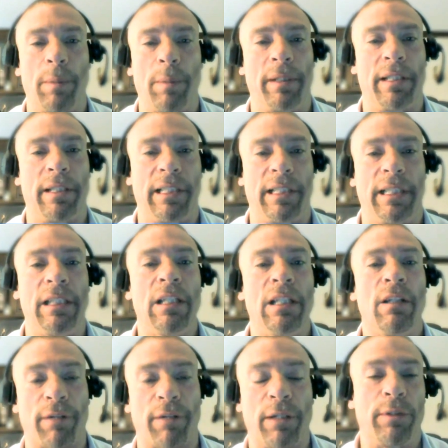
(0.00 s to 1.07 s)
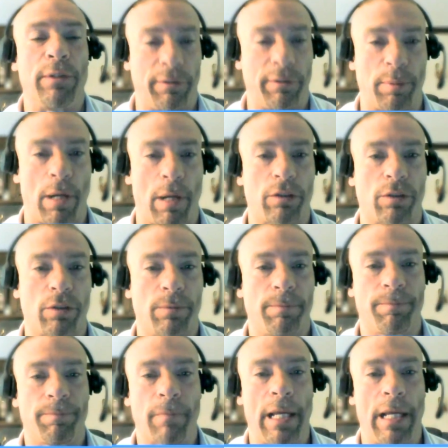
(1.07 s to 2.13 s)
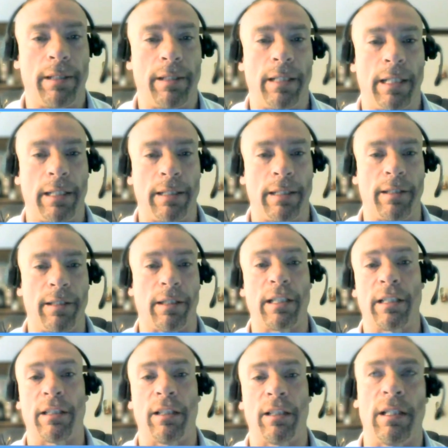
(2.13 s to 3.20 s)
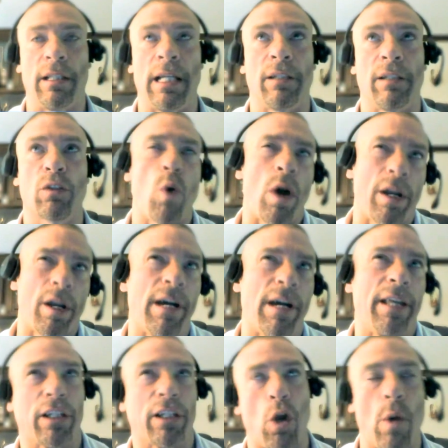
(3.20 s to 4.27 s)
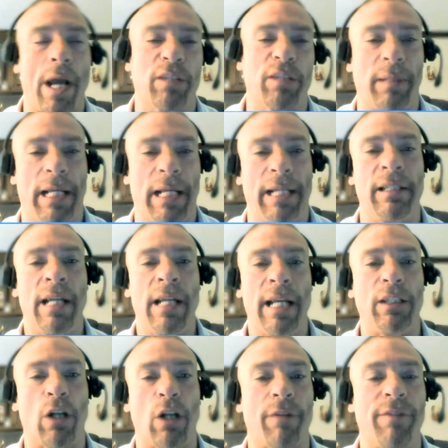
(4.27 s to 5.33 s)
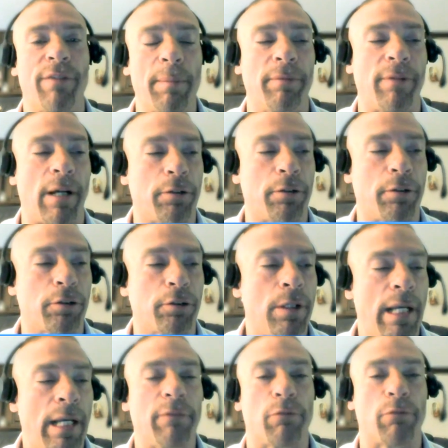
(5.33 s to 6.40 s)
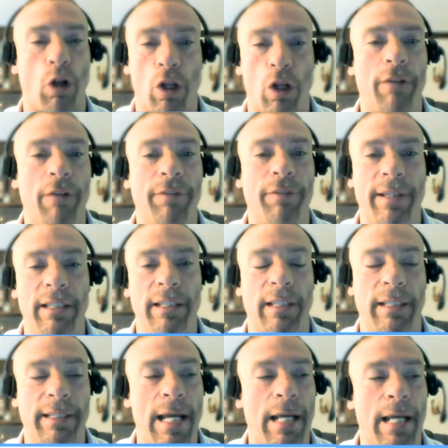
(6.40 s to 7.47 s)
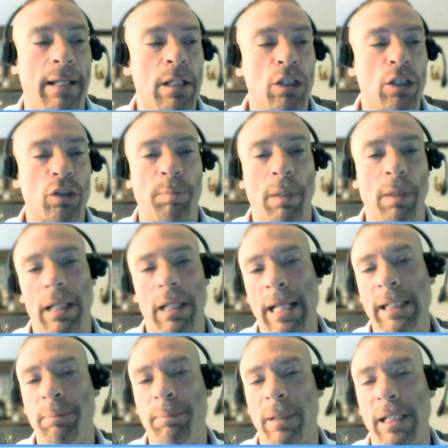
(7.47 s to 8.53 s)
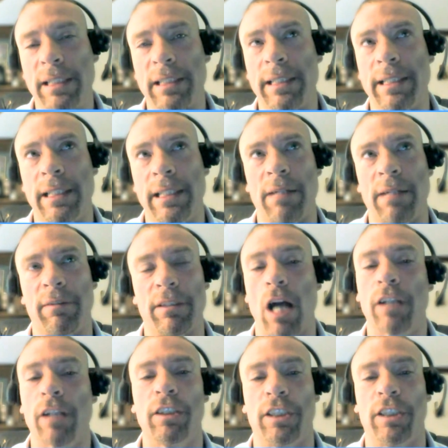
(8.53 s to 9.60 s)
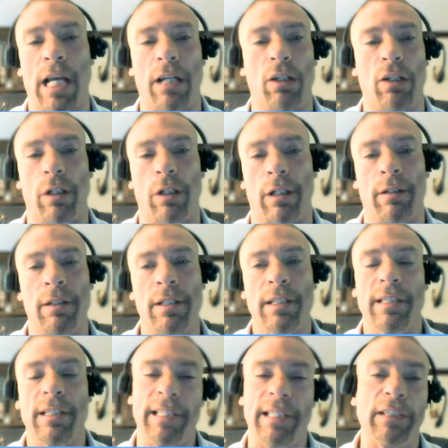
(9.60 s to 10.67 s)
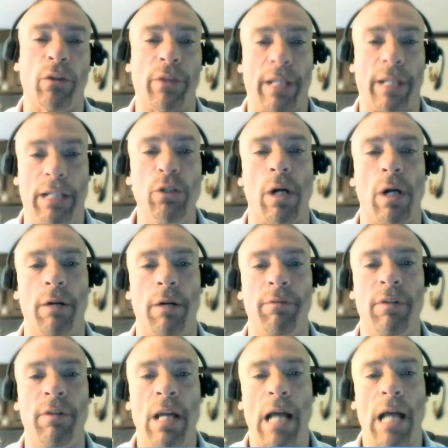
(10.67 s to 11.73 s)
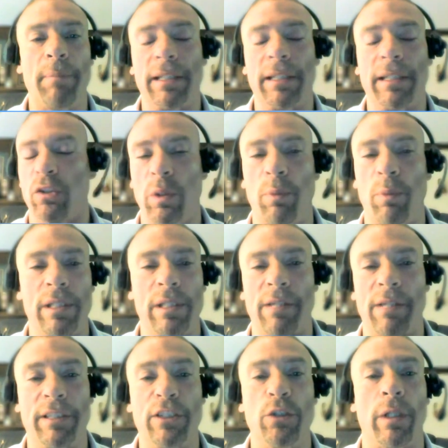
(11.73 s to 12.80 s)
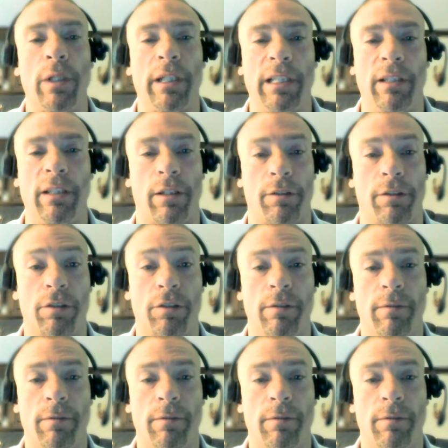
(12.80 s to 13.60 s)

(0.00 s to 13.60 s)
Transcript: I was sweeping to see frequency response and quantify the coax plant and the RF amplifiers and roll off and things like that. So, but any place I didn't have a DOCSIS channel or signal that I knew of, I'd make the sweep points every 200 kilohertz.